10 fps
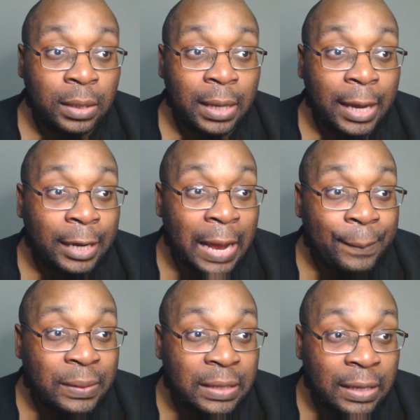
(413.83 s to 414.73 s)
And I
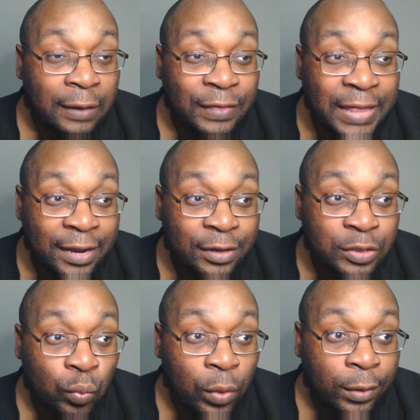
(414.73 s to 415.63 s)
believe that is
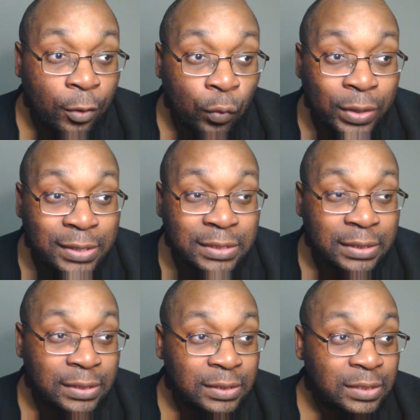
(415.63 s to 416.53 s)
one of the
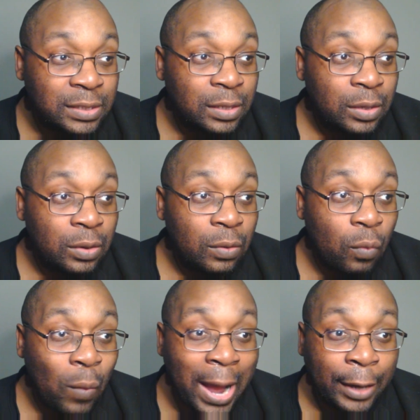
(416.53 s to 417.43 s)
reasons
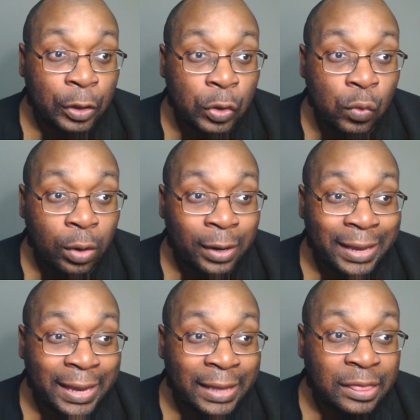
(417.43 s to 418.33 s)
why you are
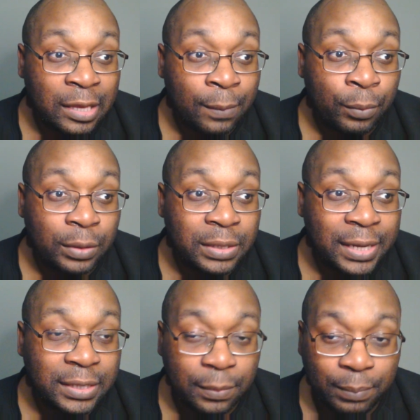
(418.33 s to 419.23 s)
in the
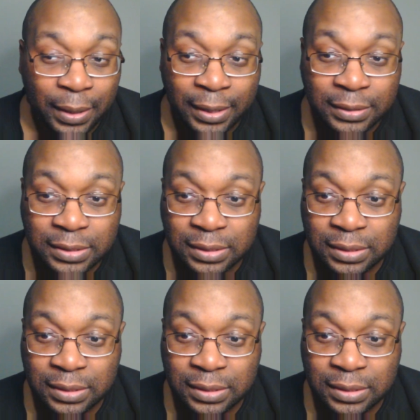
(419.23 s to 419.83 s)
predicament